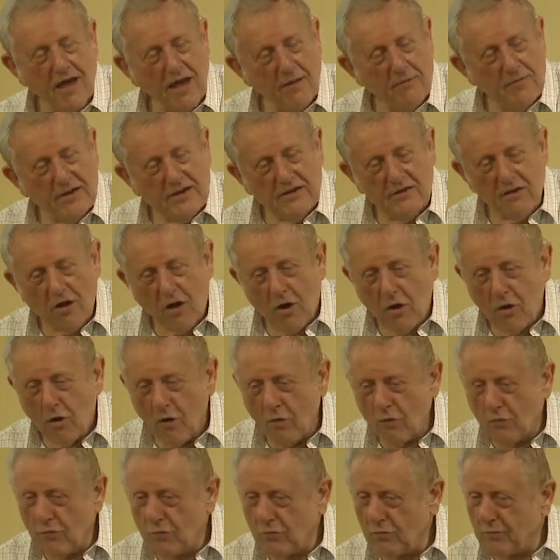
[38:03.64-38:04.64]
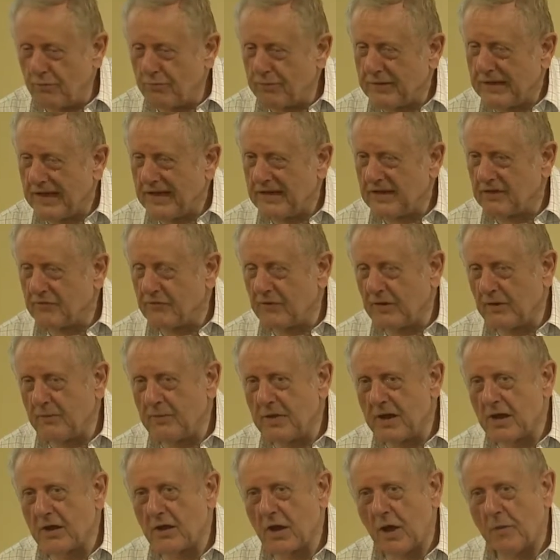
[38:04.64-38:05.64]
I mean, the whole planet will
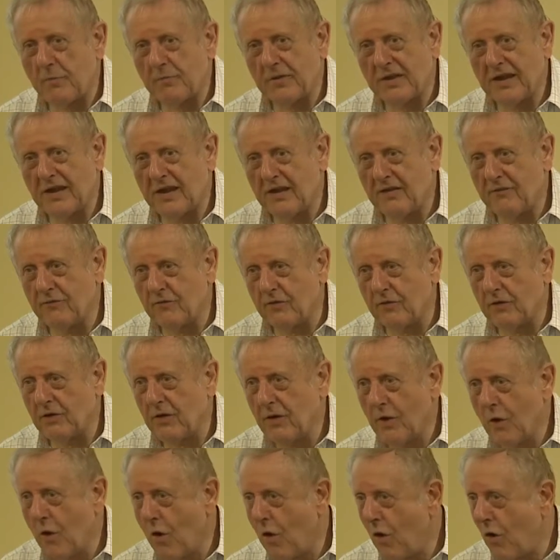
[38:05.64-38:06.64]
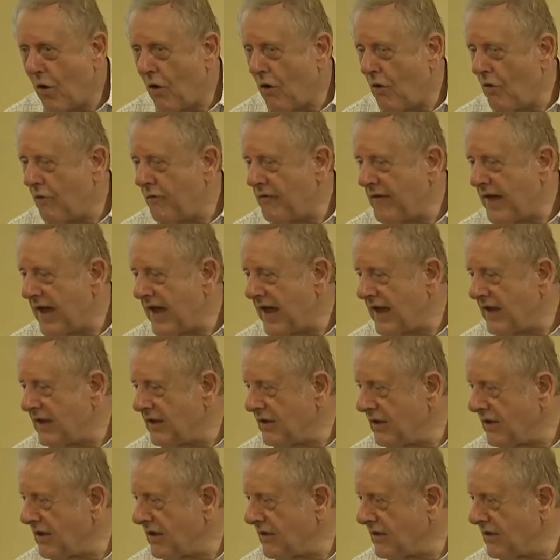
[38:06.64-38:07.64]
be an upheaval of
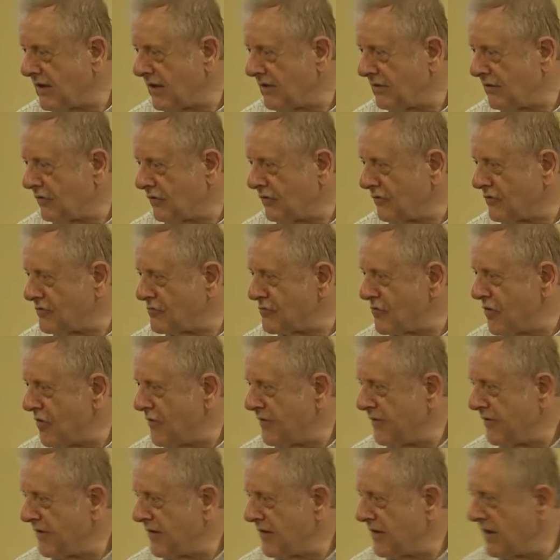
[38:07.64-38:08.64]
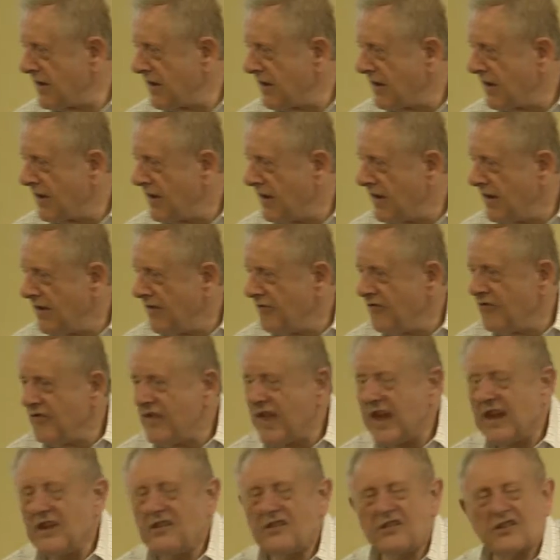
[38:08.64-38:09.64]
a catastrophic
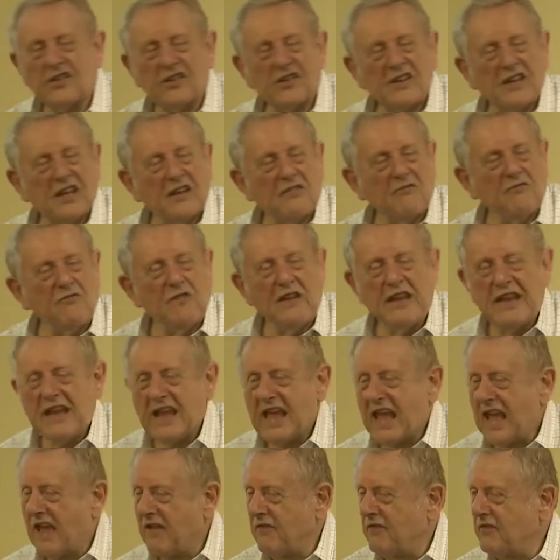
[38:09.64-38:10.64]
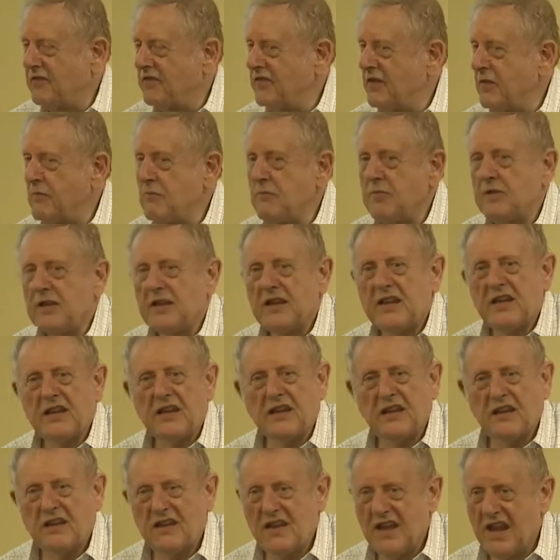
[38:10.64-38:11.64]
nature that we have
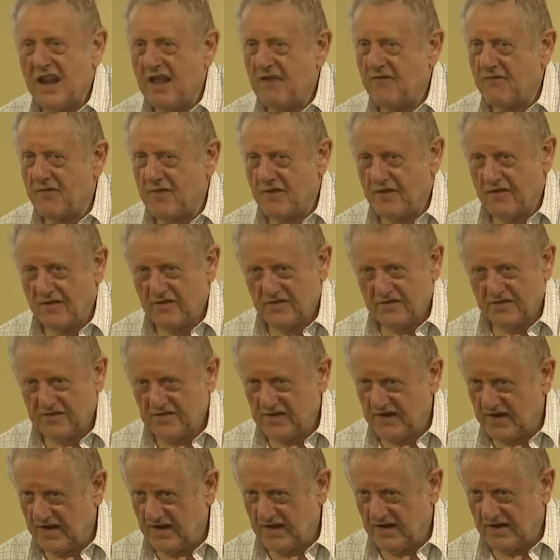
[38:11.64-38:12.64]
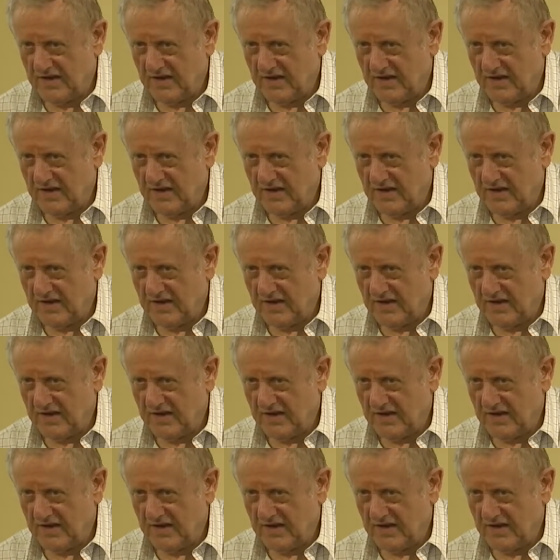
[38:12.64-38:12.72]
simply never seen.